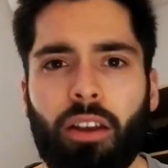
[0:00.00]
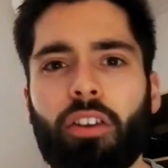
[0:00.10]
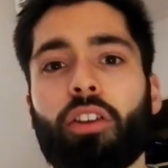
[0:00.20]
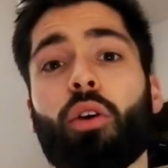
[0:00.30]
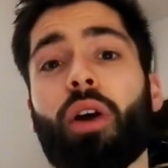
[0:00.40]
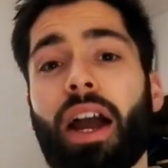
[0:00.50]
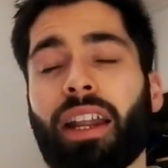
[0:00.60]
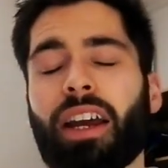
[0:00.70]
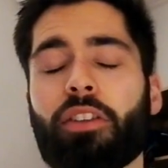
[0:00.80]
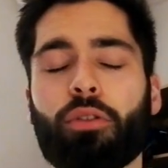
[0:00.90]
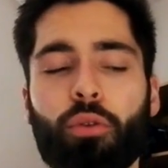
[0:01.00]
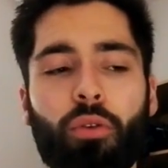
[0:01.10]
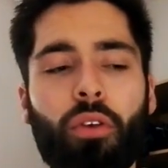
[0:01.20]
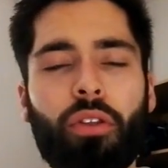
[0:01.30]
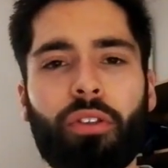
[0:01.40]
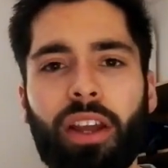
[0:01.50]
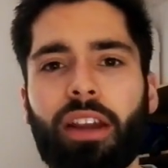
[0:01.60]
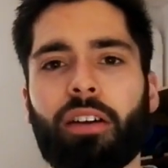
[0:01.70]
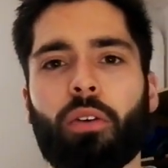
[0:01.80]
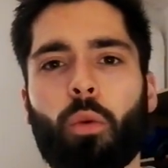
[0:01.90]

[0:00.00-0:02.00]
You know, and I do think